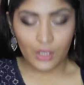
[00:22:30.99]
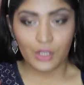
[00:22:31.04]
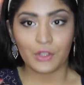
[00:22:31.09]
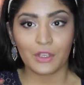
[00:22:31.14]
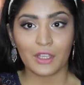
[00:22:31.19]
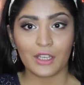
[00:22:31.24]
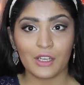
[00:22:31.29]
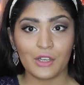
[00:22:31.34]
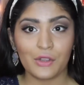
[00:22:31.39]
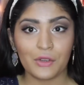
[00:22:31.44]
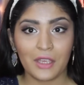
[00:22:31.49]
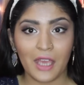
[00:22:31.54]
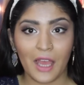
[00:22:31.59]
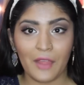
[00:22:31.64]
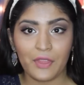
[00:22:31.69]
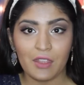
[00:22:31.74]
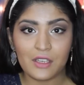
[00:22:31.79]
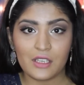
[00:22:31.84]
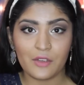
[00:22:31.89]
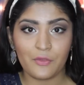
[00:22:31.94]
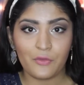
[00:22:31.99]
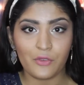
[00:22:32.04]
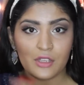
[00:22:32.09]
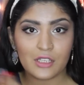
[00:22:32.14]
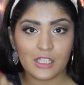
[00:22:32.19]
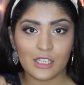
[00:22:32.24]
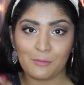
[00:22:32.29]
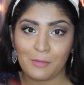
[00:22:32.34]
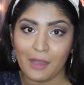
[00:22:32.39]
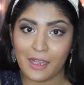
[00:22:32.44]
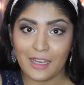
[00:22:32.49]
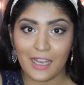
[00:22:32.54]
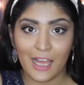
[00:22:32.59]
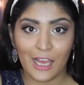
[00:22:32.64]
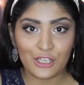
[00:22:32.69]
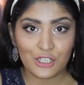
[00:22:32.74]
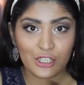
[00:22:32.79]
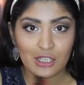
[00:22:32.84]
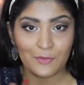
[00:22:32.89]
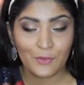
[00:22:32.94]
You can look at the difference in my
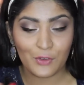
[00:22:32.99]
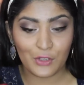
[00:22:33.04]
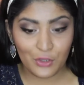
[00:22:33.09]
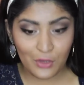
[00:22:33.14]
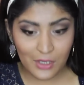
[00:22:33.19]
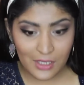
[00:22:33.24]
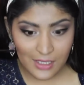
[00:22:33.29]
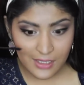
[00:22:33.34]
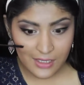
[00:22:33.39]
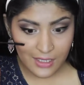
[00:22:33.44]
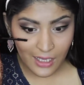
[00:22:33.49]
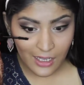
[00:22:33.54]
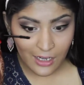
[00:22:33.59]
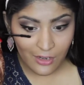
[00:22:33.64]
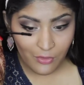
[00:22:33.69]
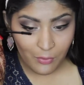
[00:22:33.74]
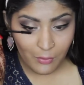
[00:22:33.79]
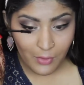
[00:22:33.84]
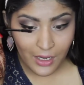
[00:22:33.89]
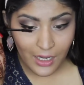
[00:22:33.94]
lashes for yourself.